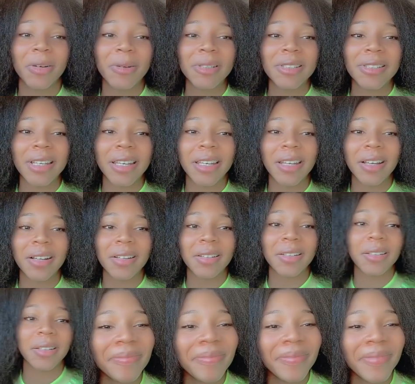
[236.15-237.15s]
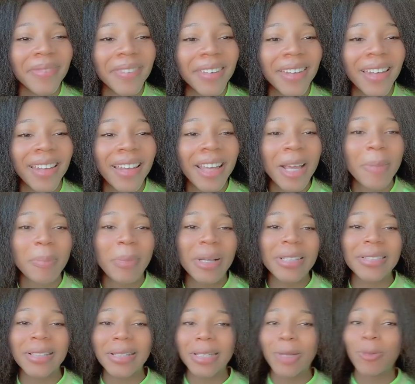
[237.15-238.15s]
One second, y'all. My
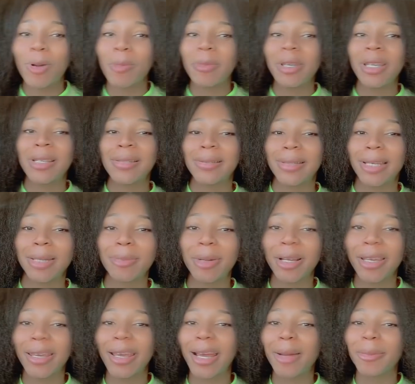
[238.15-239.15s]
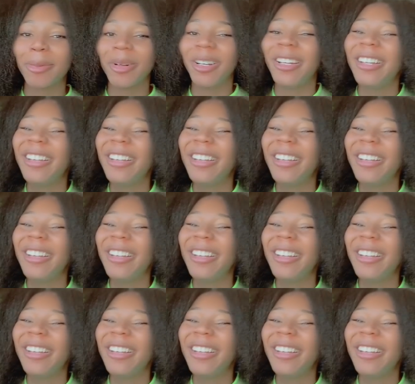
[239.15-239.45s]
son didn't want me kissing him on camera.